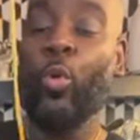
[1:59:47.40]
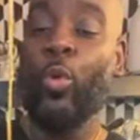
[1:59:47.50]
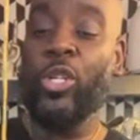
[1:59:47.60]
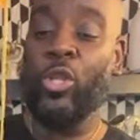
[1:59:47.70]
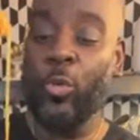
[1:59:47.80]

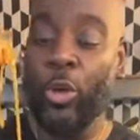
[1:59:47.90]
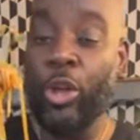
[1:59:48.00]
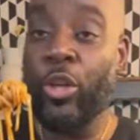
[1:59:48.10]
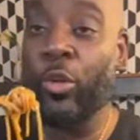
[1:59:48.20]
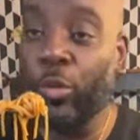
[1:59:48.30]
what you want
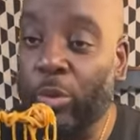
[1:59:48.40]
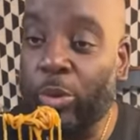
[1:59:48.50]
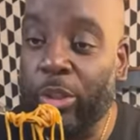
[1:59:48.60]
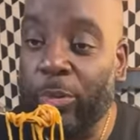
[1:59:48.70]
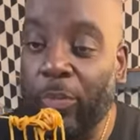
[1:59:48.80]
to
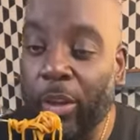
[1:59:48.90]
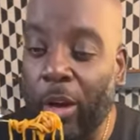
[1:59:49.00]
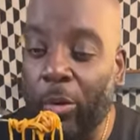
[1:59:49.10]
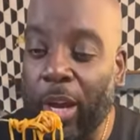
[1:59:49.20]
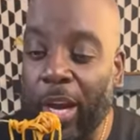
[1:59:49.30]
use.
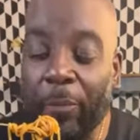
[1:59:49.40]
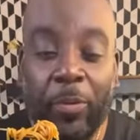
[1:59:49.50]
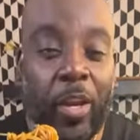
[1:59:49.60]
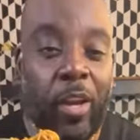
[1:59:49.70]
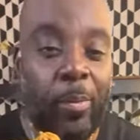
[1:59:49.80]
Okay?
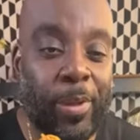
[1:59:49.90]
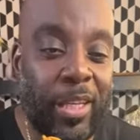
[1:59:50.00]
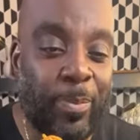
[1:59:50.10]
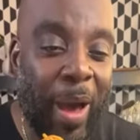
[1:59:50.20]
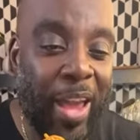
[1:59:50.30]

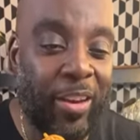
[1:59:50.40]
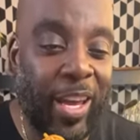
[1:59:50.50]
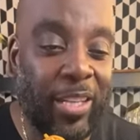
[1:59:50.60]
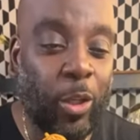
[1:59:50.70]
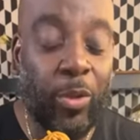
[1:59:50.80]
Please bow your
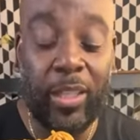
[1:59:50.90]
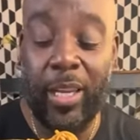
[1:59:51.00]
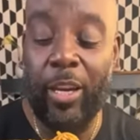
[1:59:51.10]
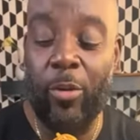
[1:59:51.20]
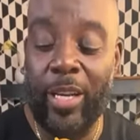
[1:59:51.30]
head so we can
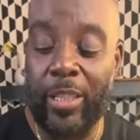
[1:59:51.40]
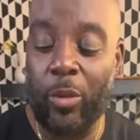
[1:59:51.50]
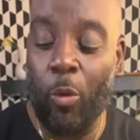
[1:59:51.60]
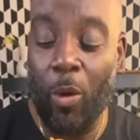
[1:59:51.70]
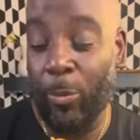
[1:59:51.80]
say grace
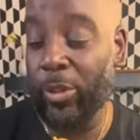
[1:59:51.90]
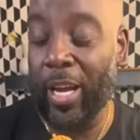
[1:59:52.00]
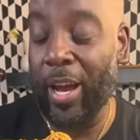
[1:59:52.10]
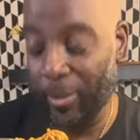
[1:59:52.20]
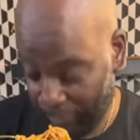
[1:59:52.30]
one more
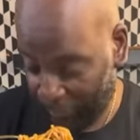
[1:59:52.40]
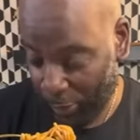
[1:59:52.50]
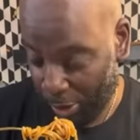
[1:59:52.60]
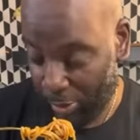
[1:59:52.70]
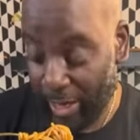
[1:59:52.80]
time.
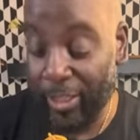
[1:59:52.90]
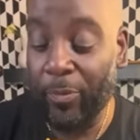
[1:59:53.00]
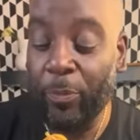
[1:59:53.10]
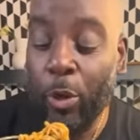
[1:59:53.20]
Grace.